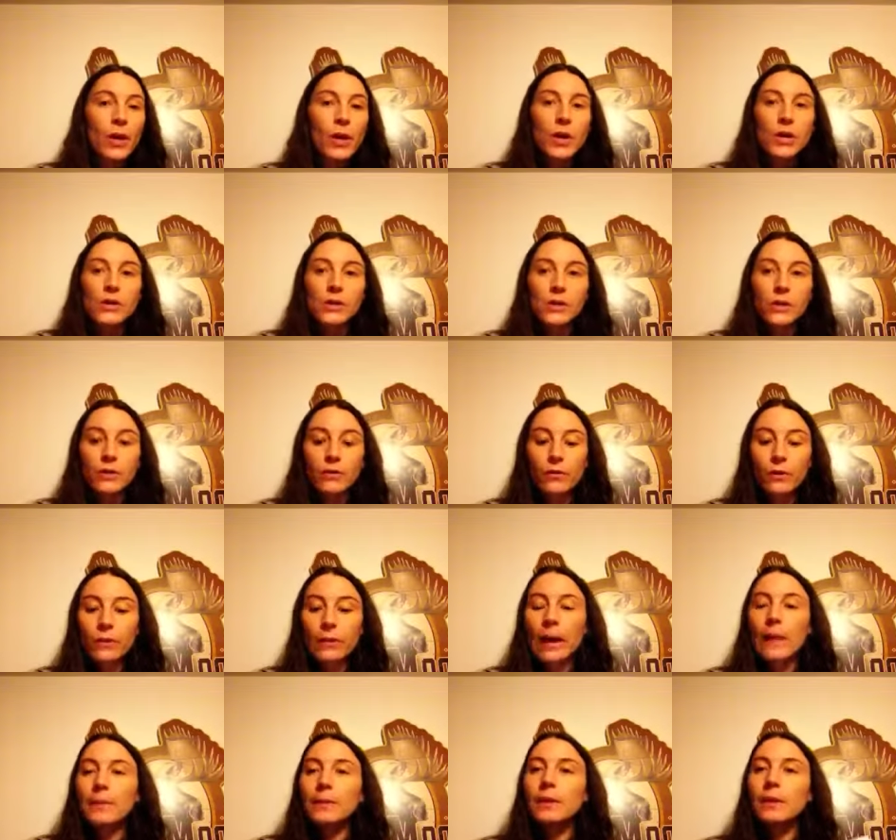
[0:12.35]
So for
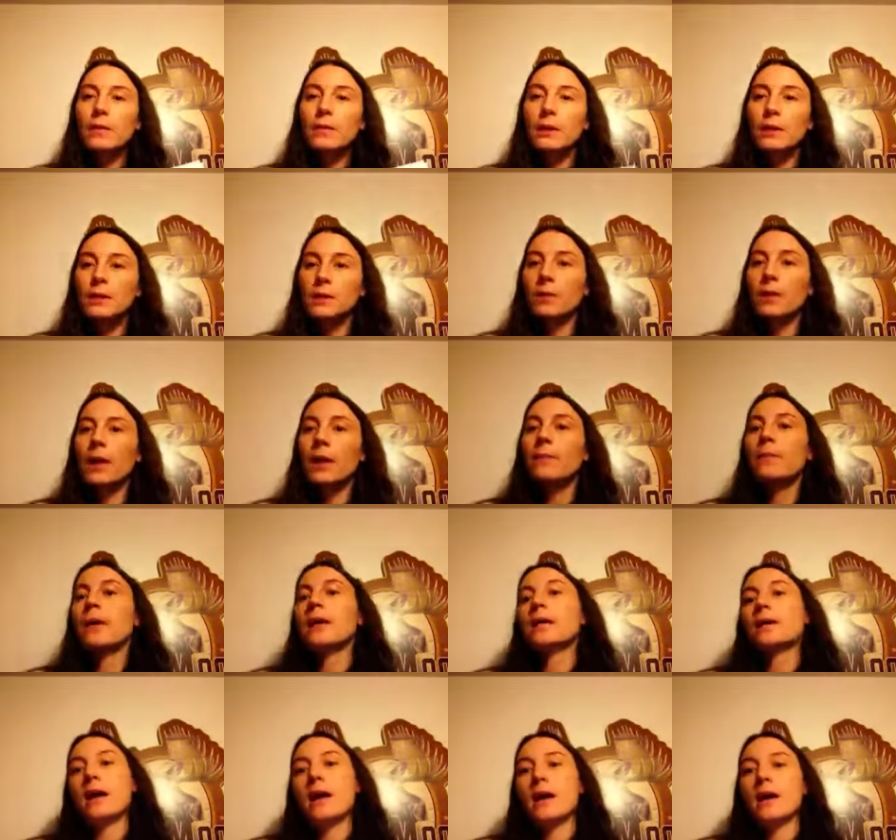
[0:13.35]
rapidly multiplying by
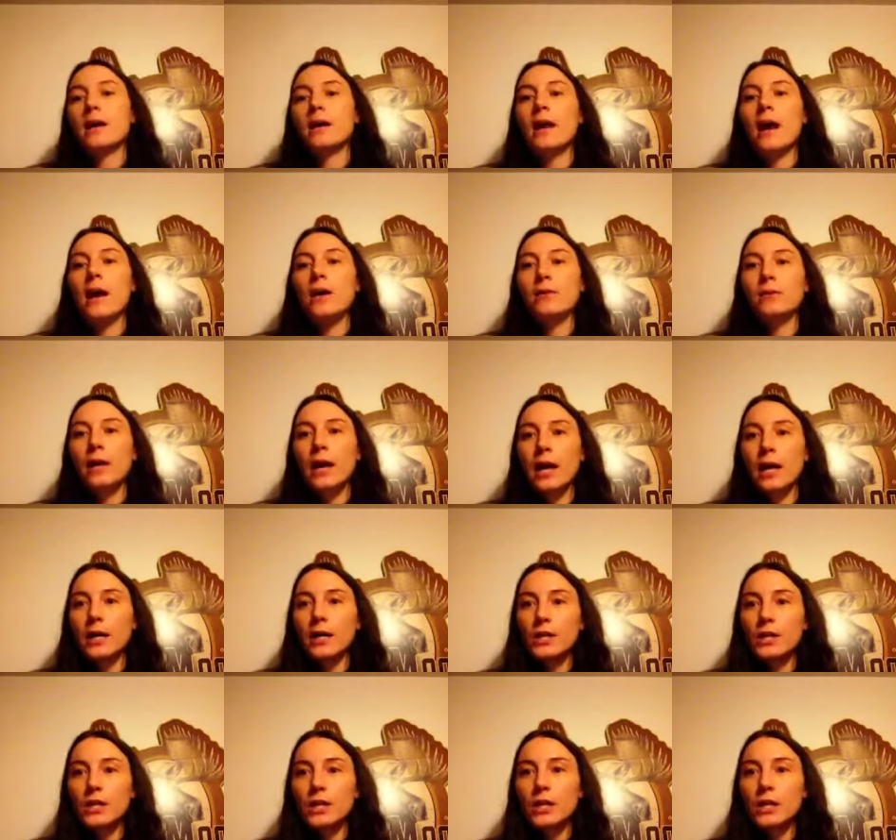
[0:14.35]
9, I would
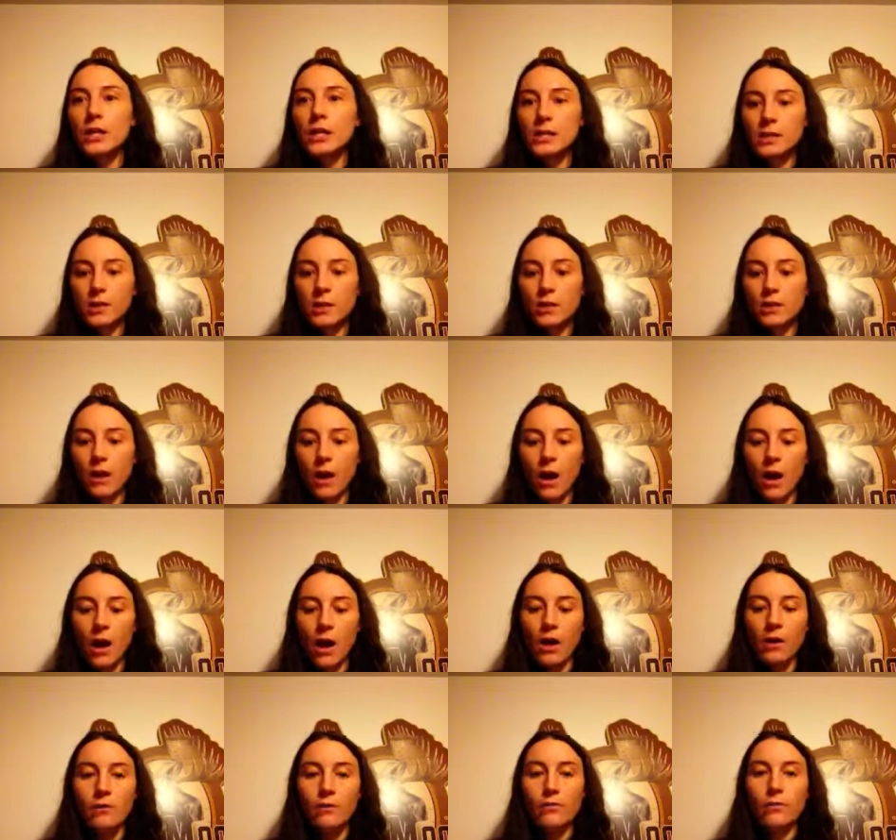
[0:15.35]
actually start
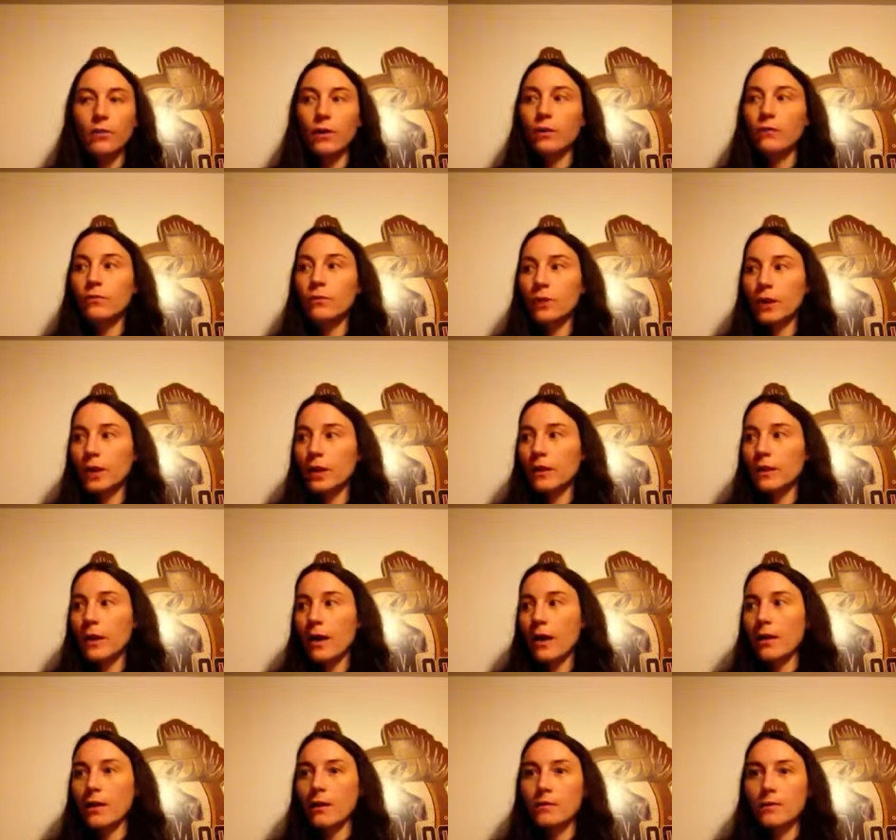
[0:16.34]
off avoiding
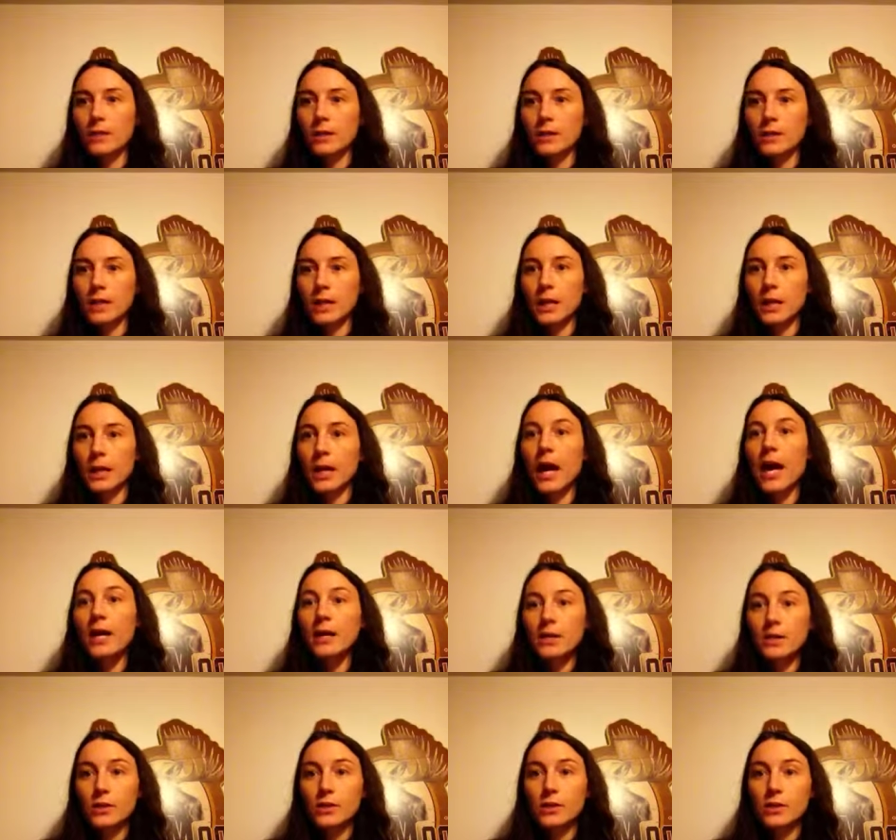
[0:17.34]
the elementary
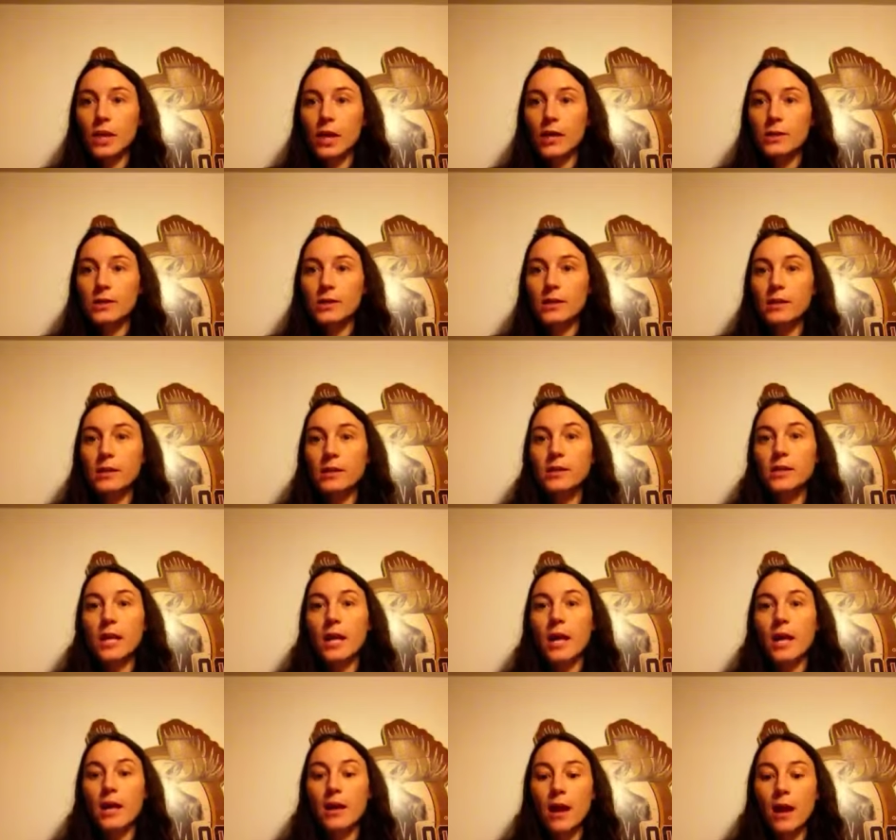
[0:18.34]
exercises,
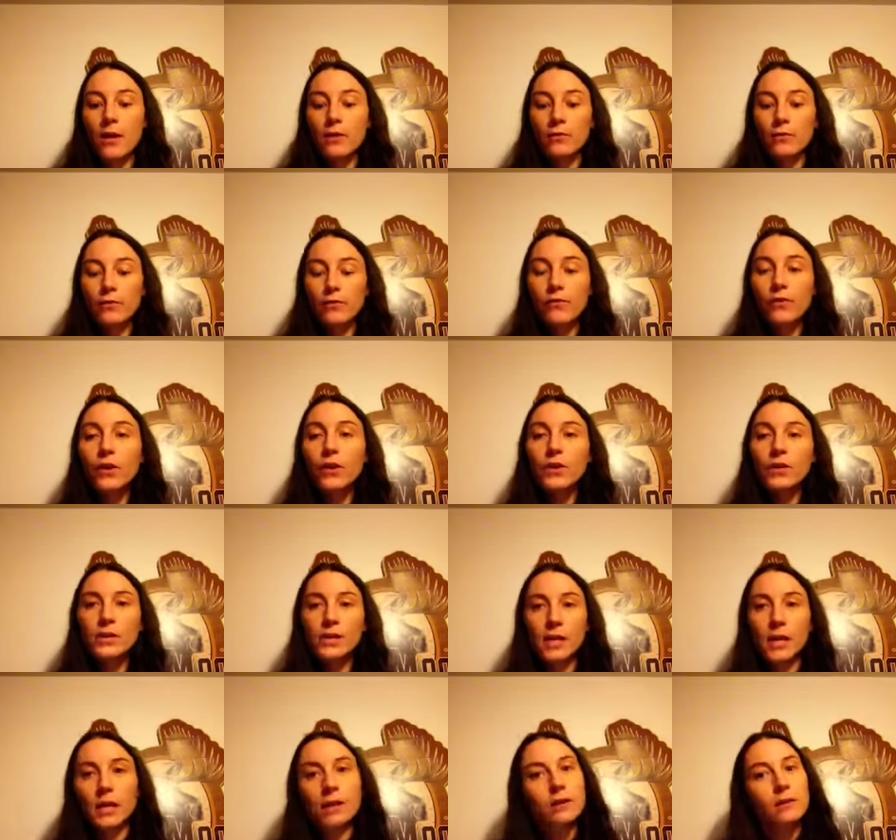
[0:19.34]
and I would first
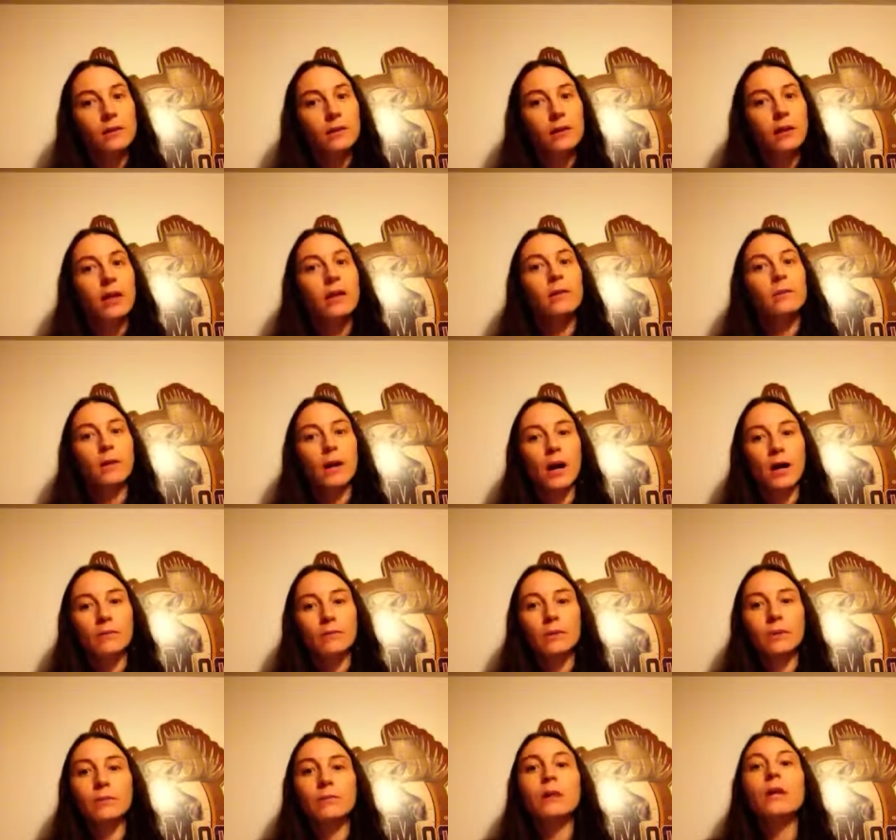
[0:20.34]
take a look at a
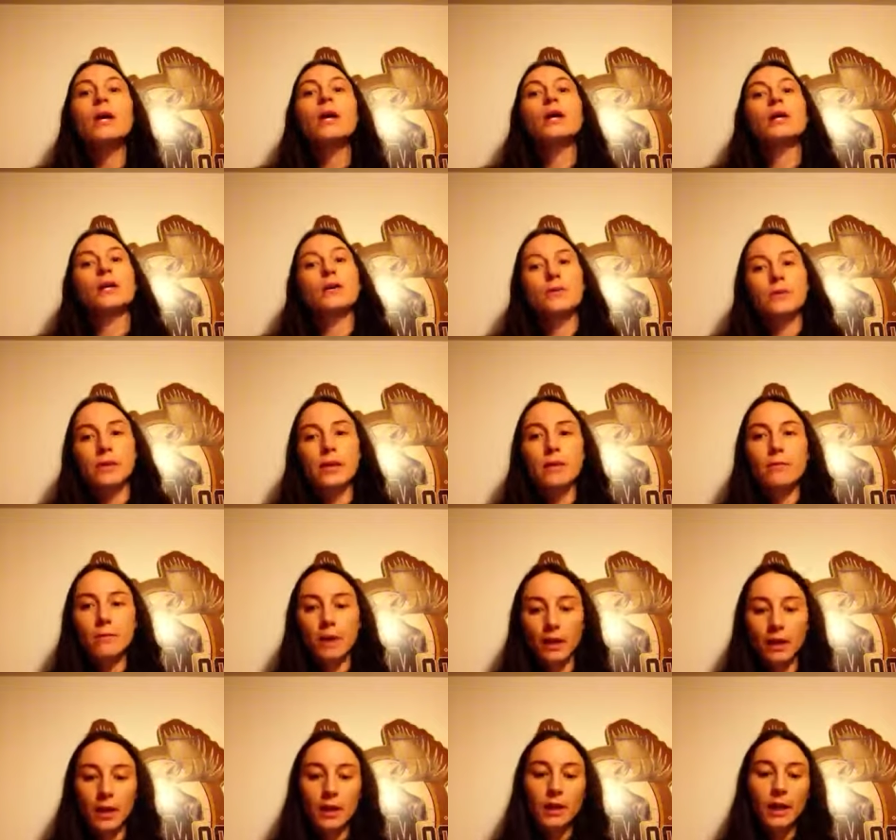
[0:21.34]
problem using
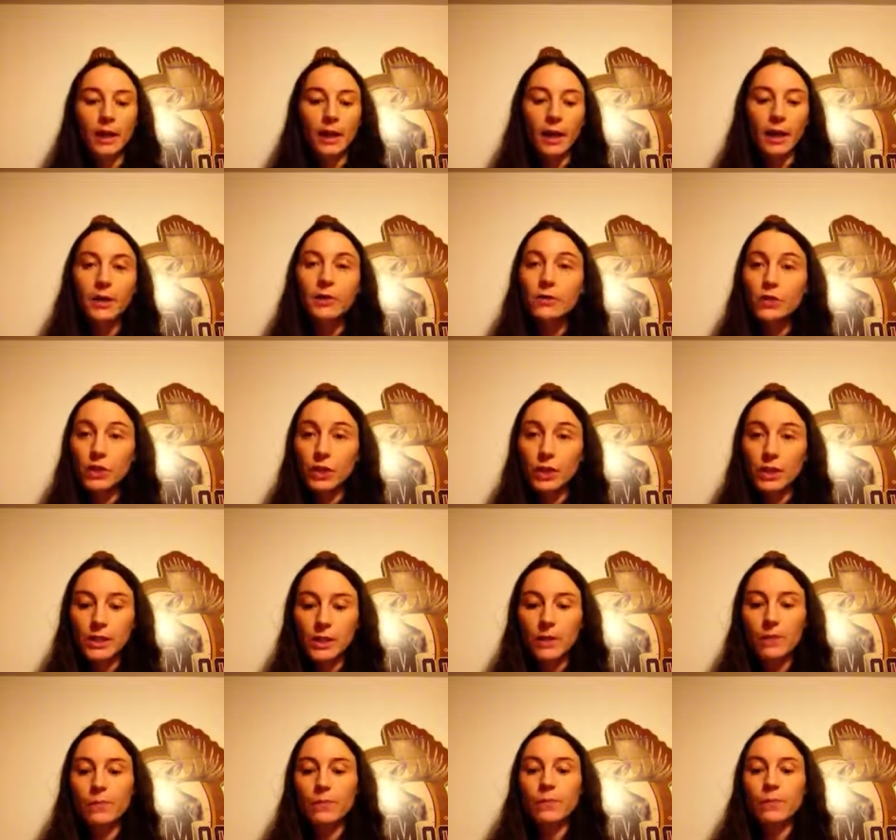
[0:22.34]
money like I usually do.